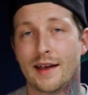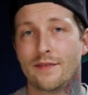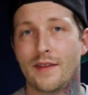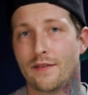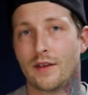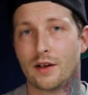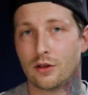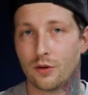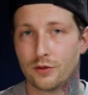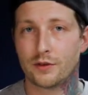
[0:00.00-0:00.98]
get that thing
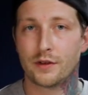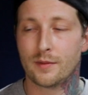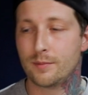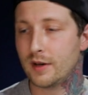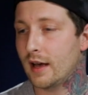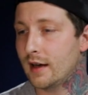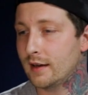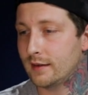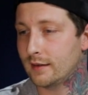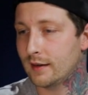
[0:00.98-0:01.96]
closer to them,
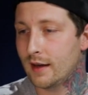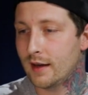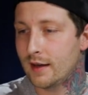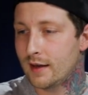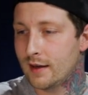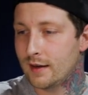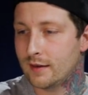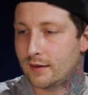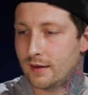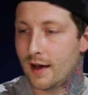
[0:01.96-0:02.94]
because
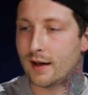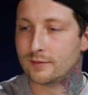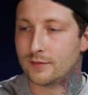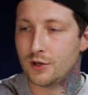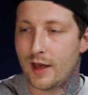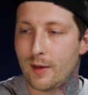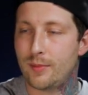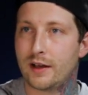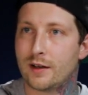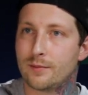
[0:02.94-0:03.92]
yeah, you can't
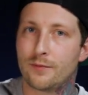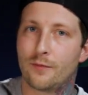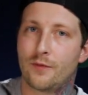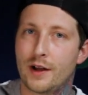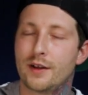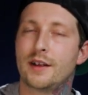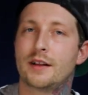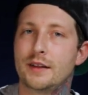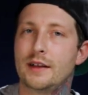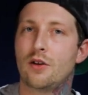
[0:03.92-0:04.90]
pick up very
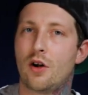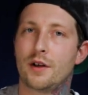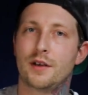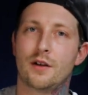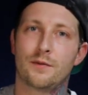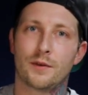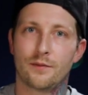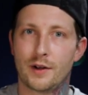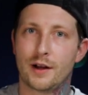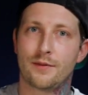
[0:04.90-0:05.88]
clean audio
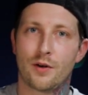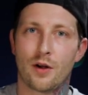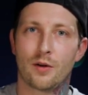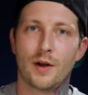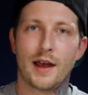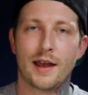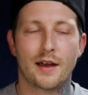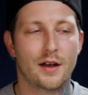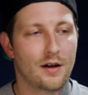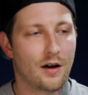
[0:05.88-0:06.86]
from very far away.
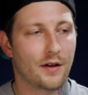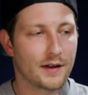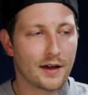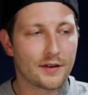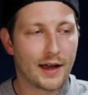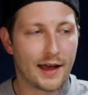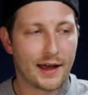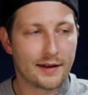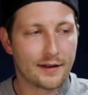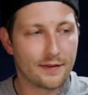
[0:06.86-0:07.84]
On the other
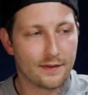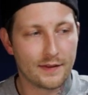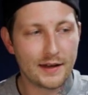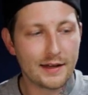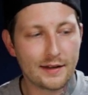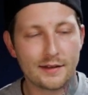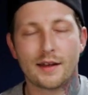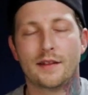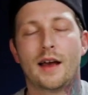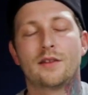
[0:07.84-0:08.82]
hand, these,
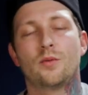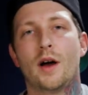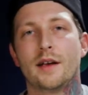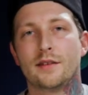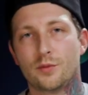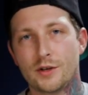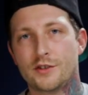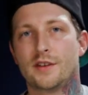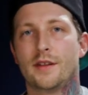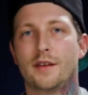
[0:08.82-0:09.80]
and that's why I
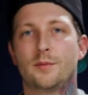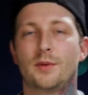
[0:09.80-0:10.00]
switched to this,